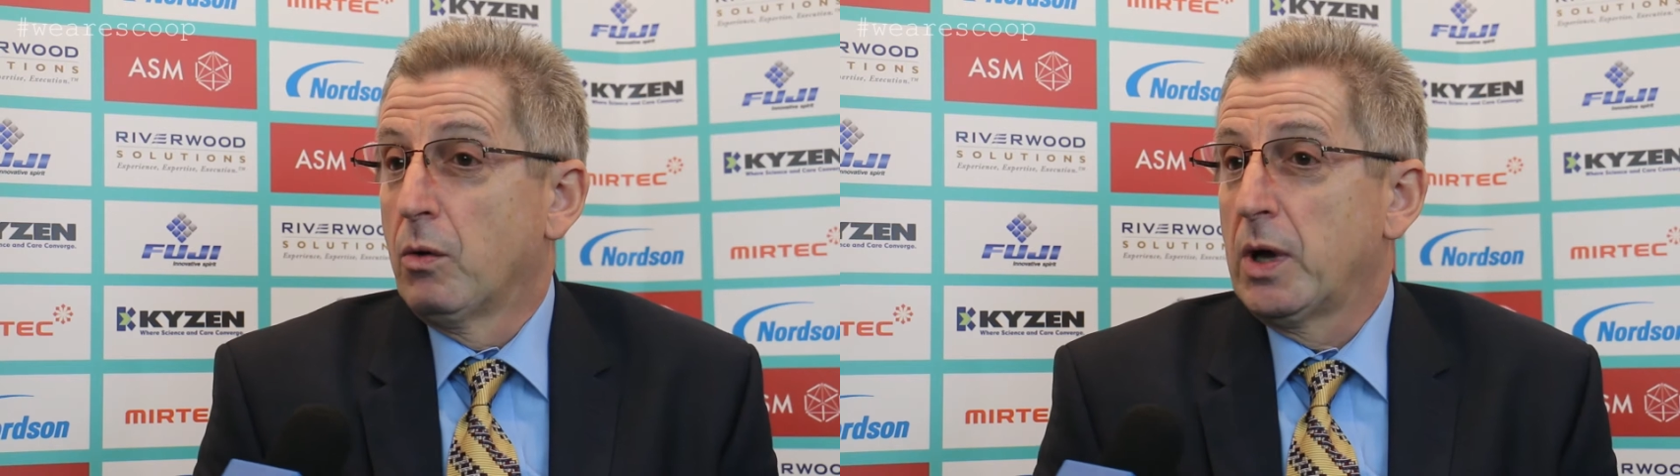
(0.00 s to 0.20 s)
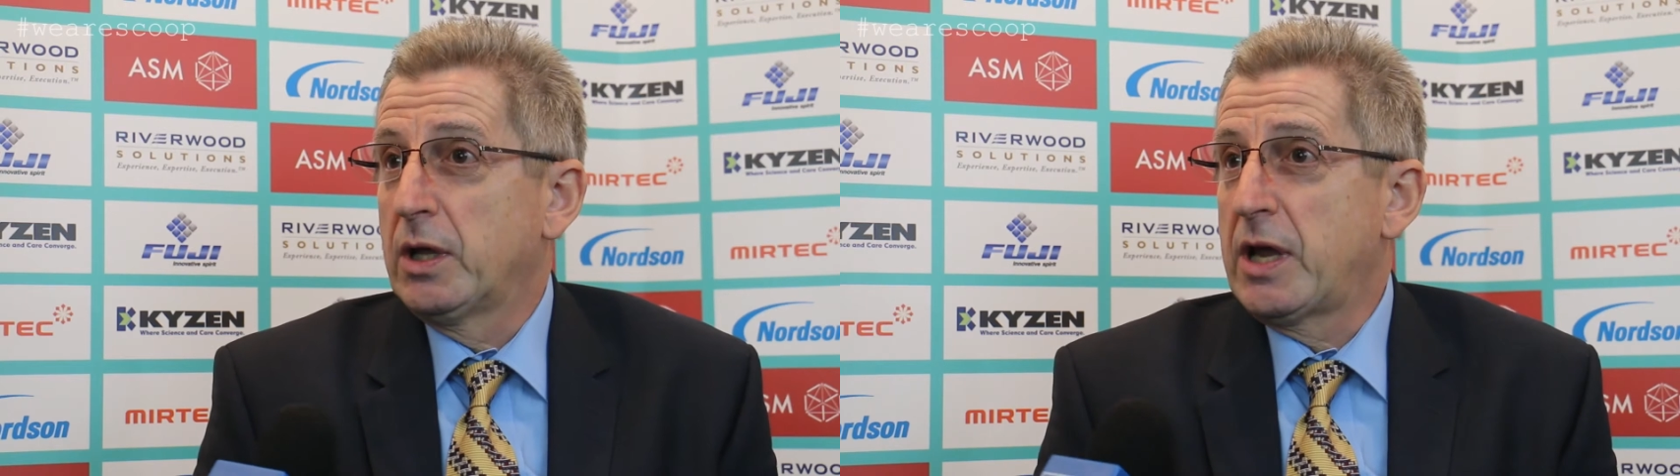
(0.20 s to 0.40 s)

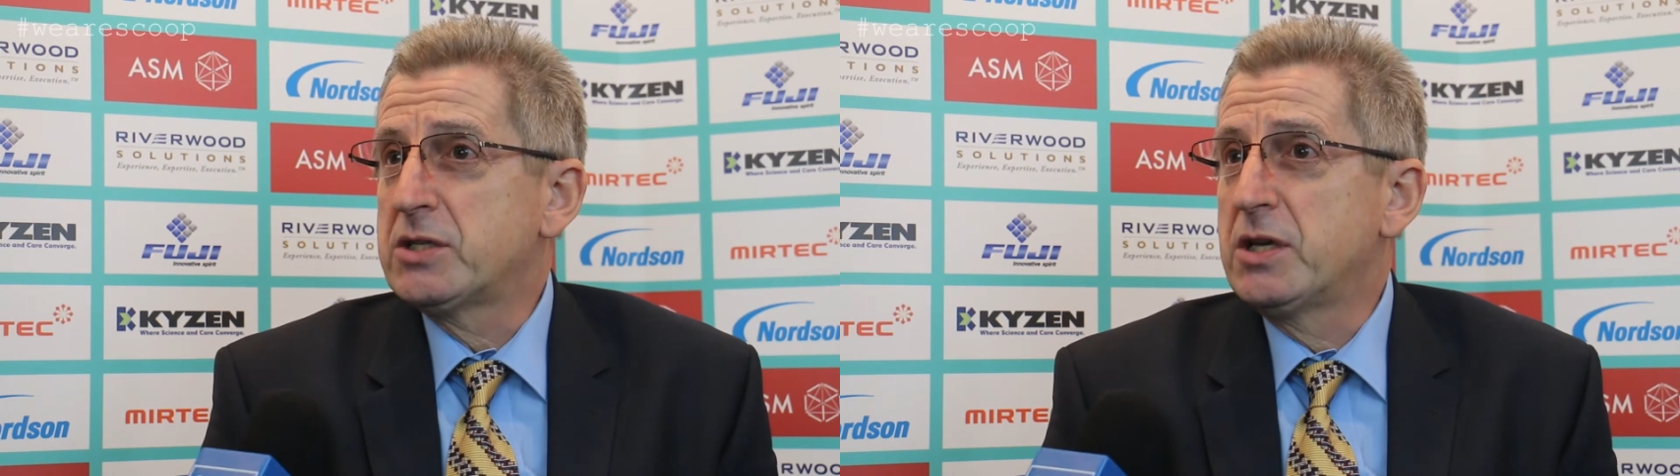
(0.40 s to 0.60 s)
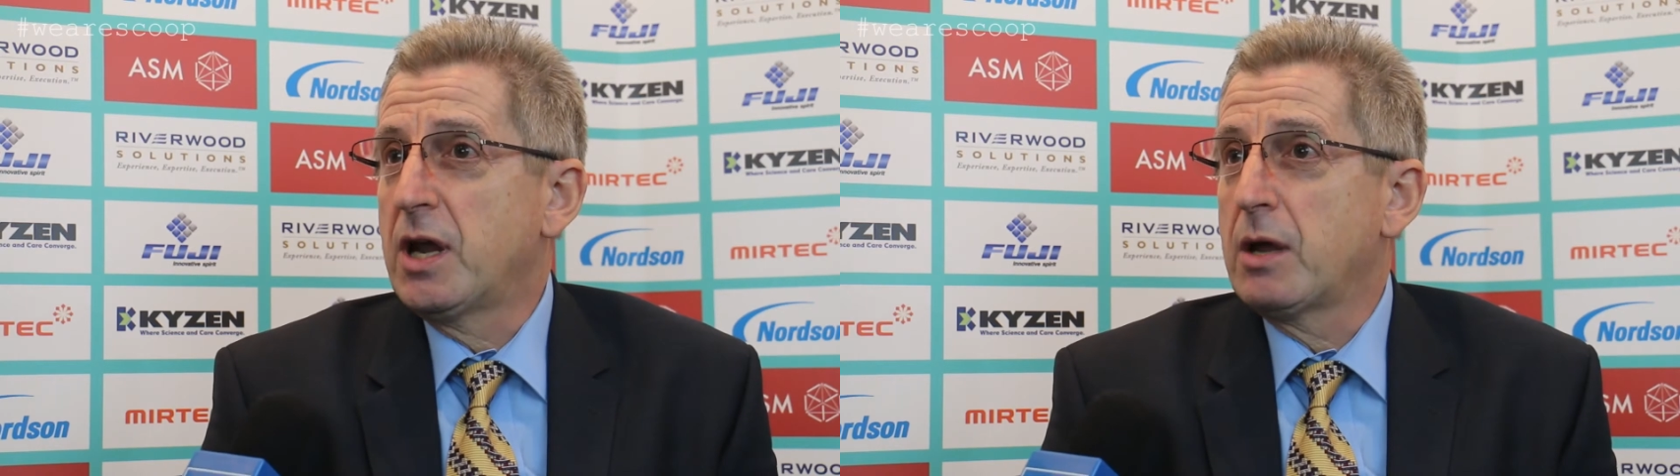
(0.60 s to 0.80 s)
Well,
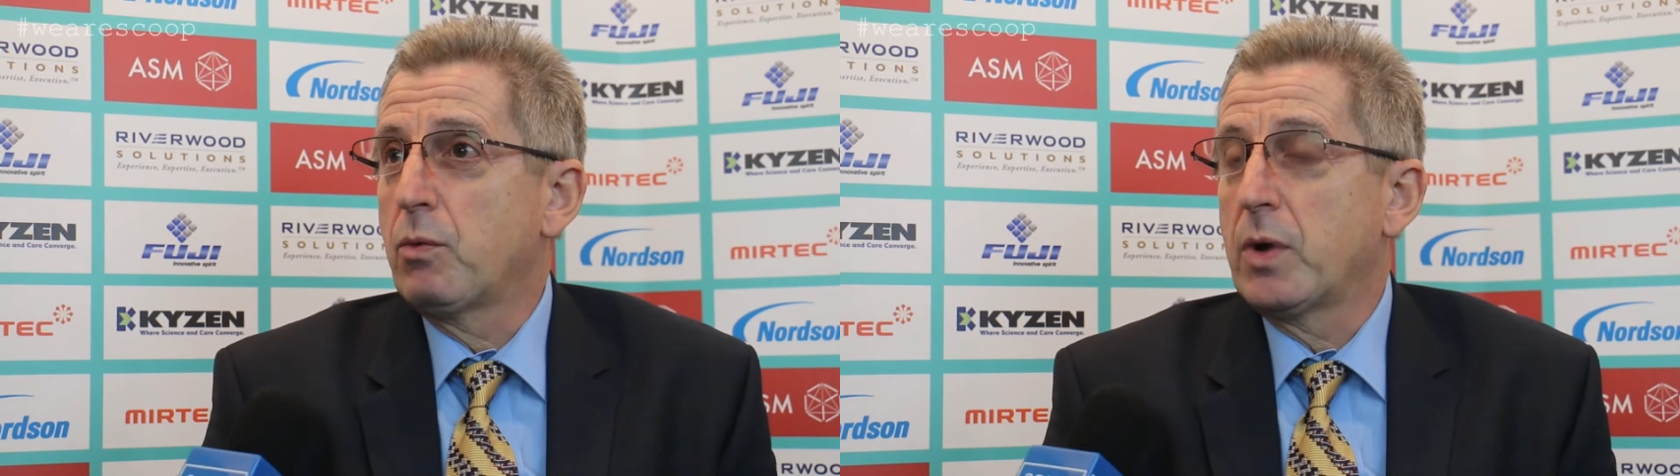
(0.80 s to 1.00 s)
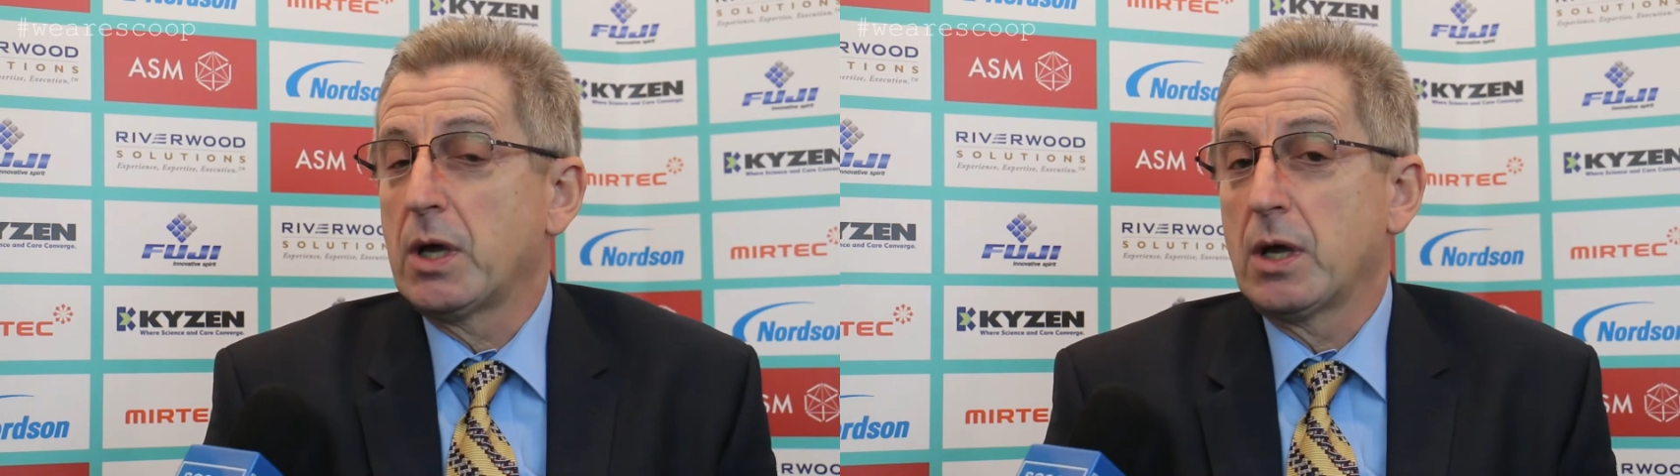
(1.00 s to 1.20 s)
yesterday
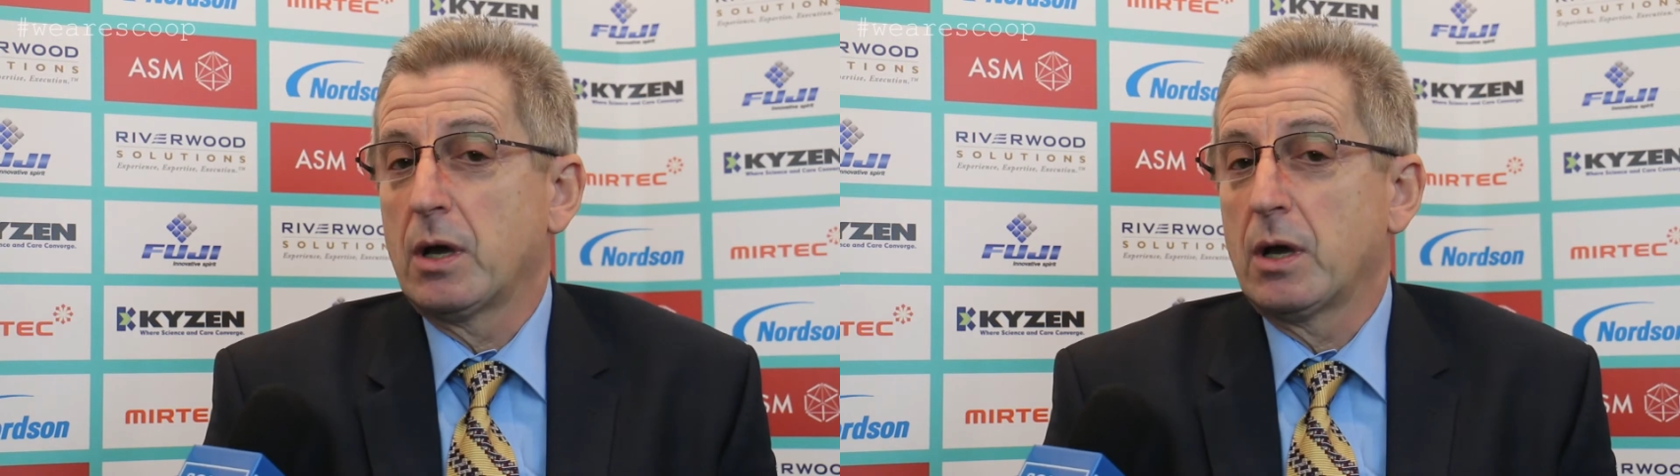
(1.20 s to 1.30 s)
we